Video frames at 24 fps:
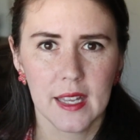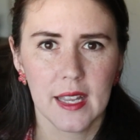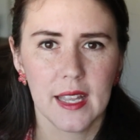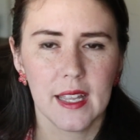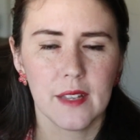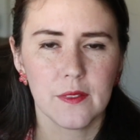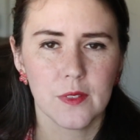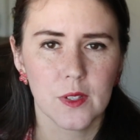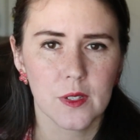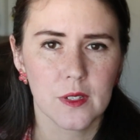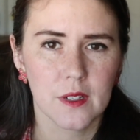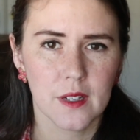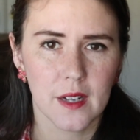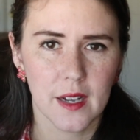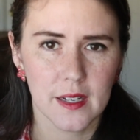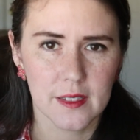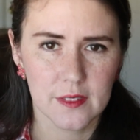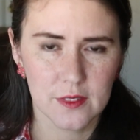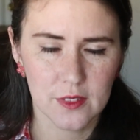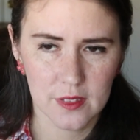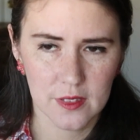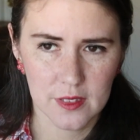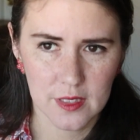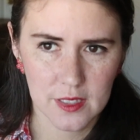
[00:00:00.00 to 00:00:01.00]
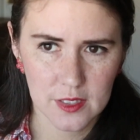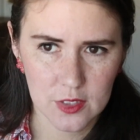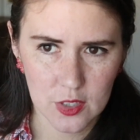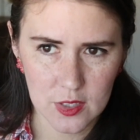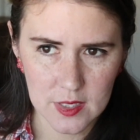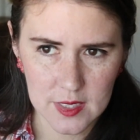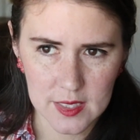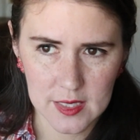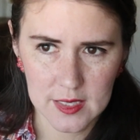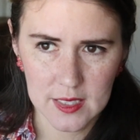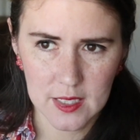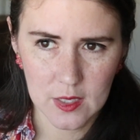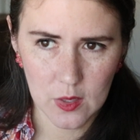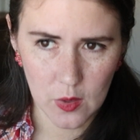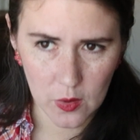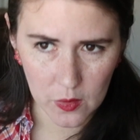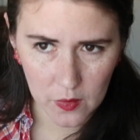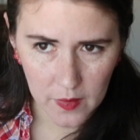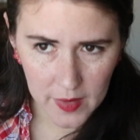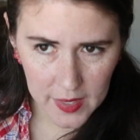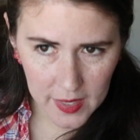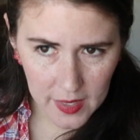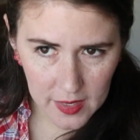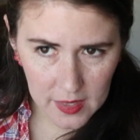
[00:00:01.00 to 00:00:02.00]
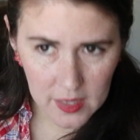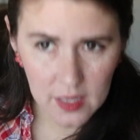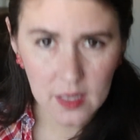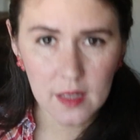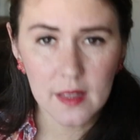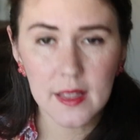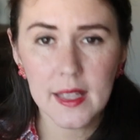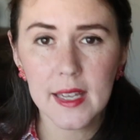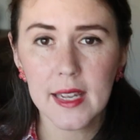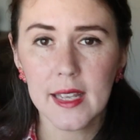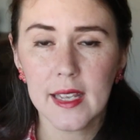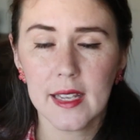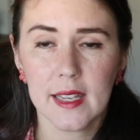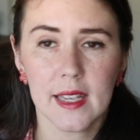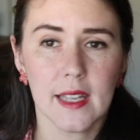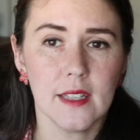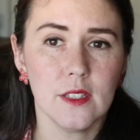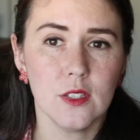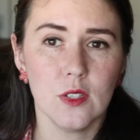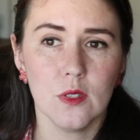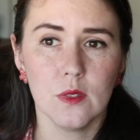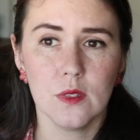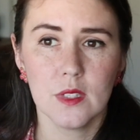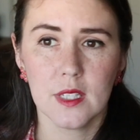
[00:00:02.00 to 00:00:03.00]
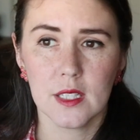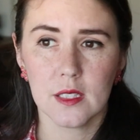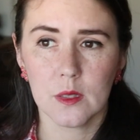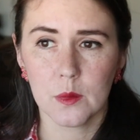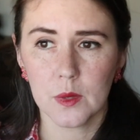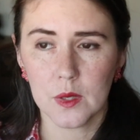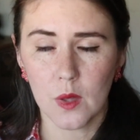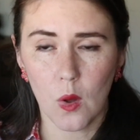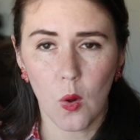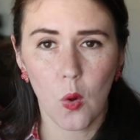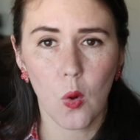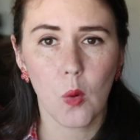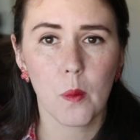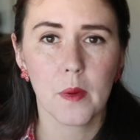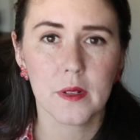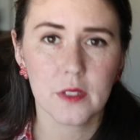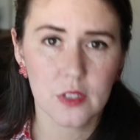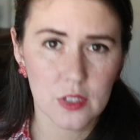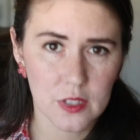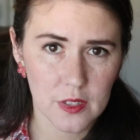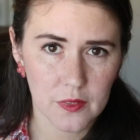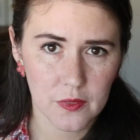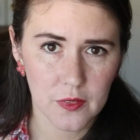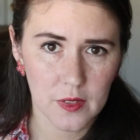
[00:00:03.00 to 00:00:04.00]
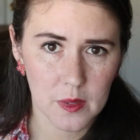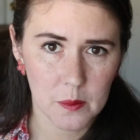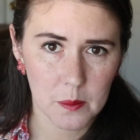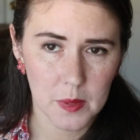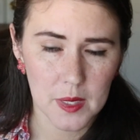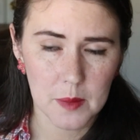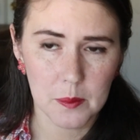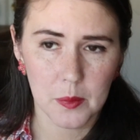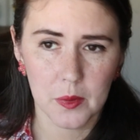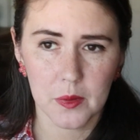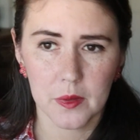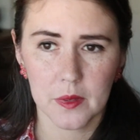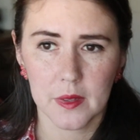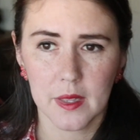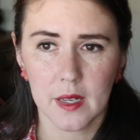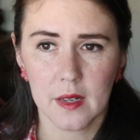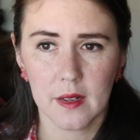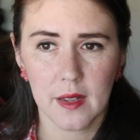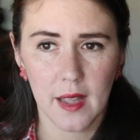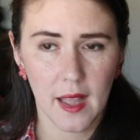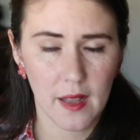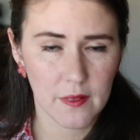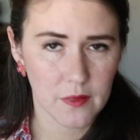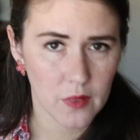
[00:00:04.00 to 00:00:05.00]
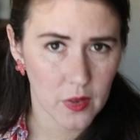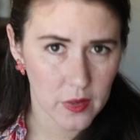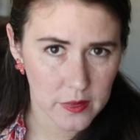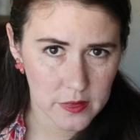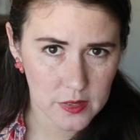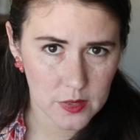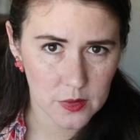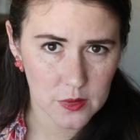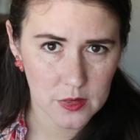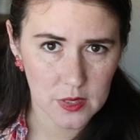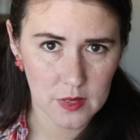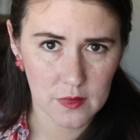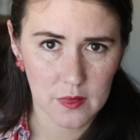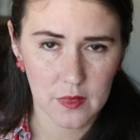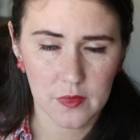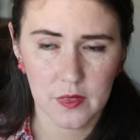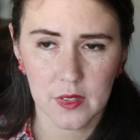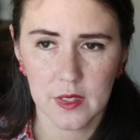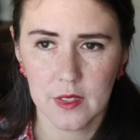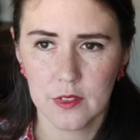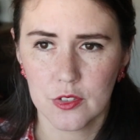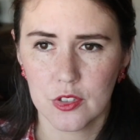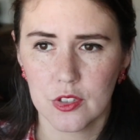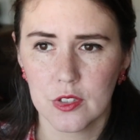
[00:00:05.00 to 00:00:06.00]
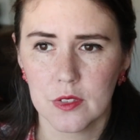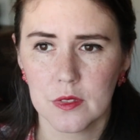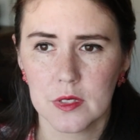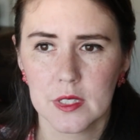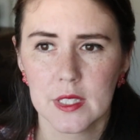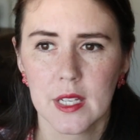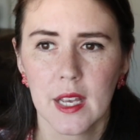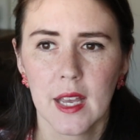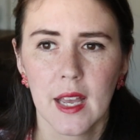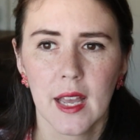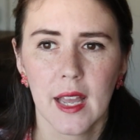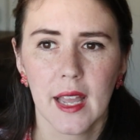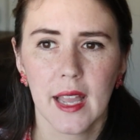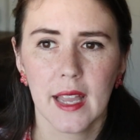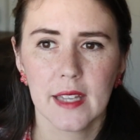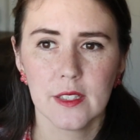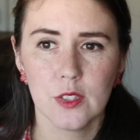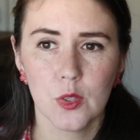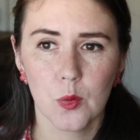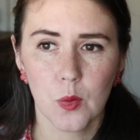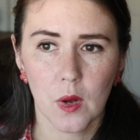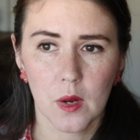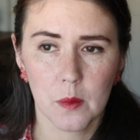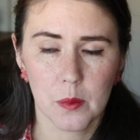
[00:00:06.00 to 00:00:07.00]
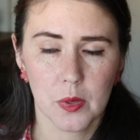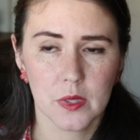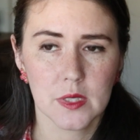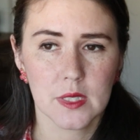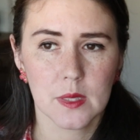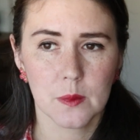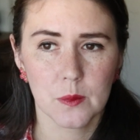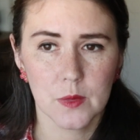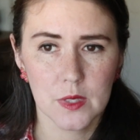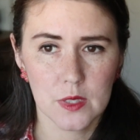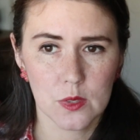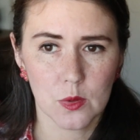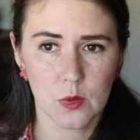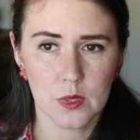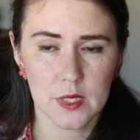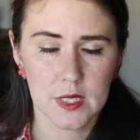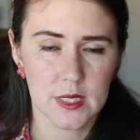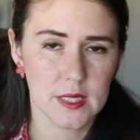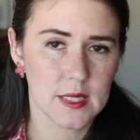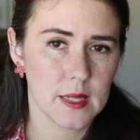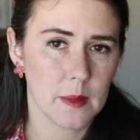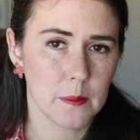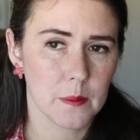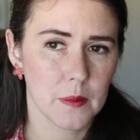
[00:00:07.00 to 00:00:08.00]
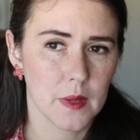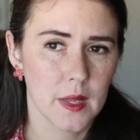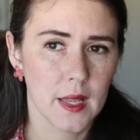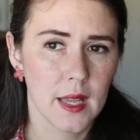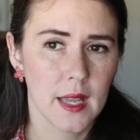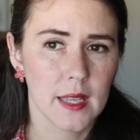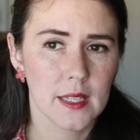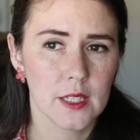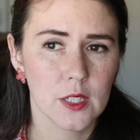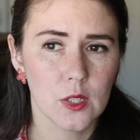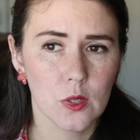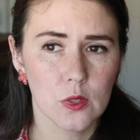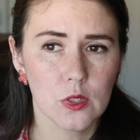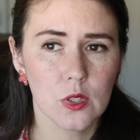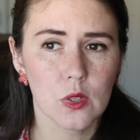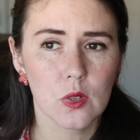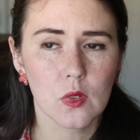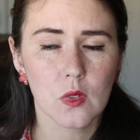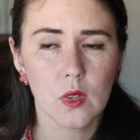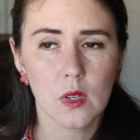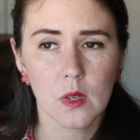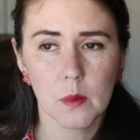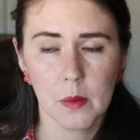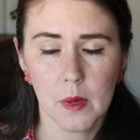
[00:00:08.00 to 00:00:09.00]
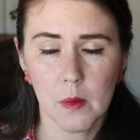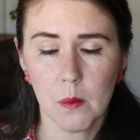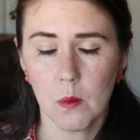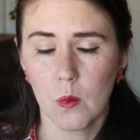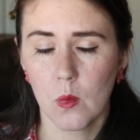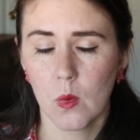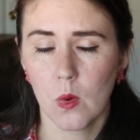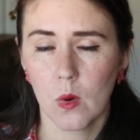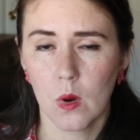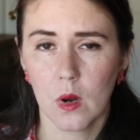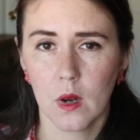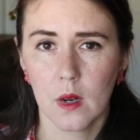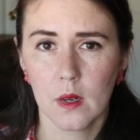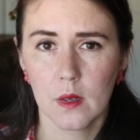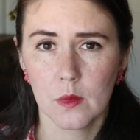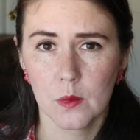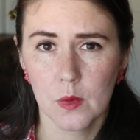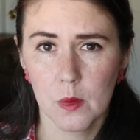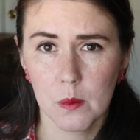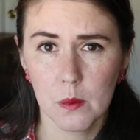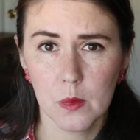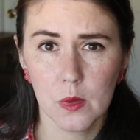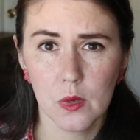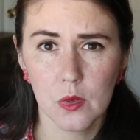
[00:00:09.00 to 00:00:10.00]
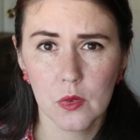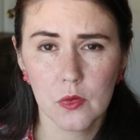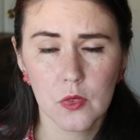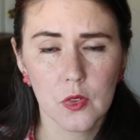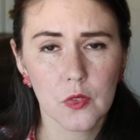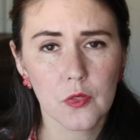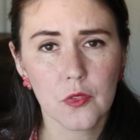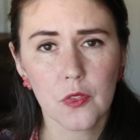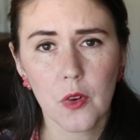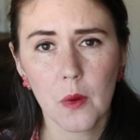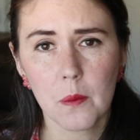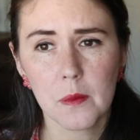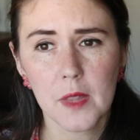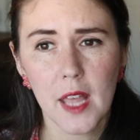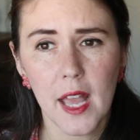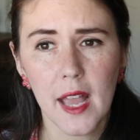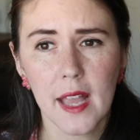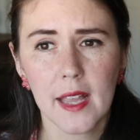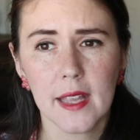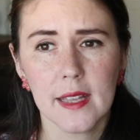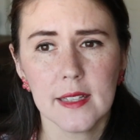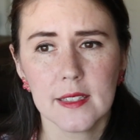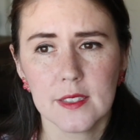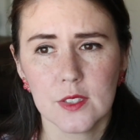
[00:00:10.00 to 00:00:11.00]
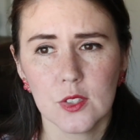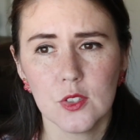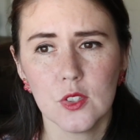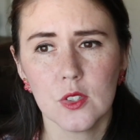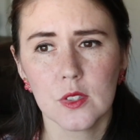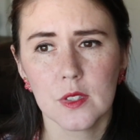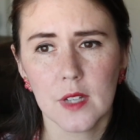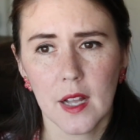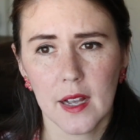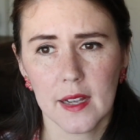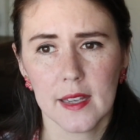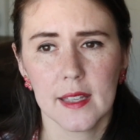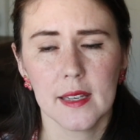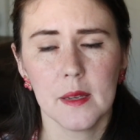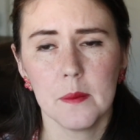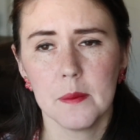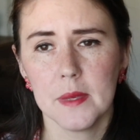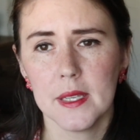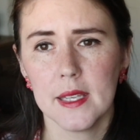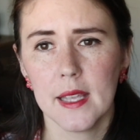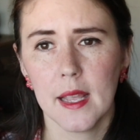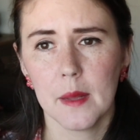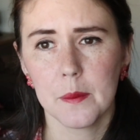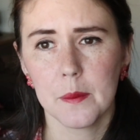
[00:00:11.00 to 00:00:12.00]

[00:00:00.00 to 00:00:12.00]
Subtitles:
if you're just, like a clinic and you deal with a whole bunch of different people that have all sorts of different issues, and you want to put some resources up, you're a little bit more removed from that, and so you're not going to be